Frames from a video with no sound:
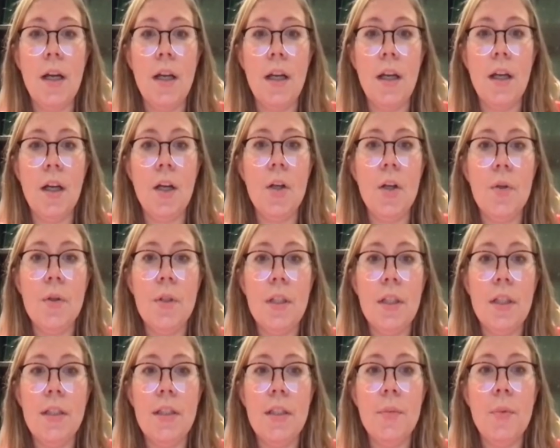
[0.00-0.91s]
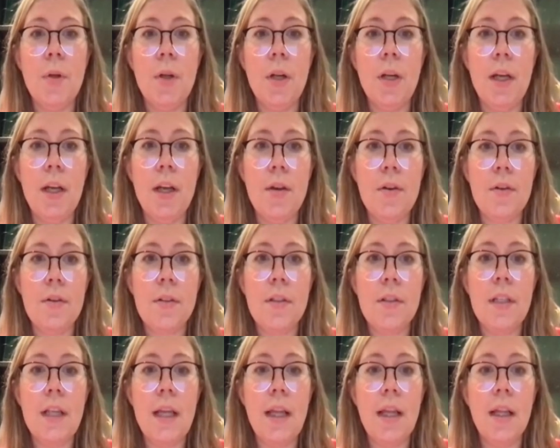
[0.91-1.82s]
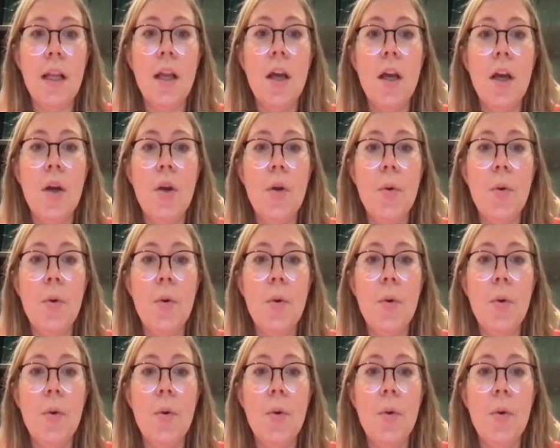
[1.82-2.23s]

including deeper layers, then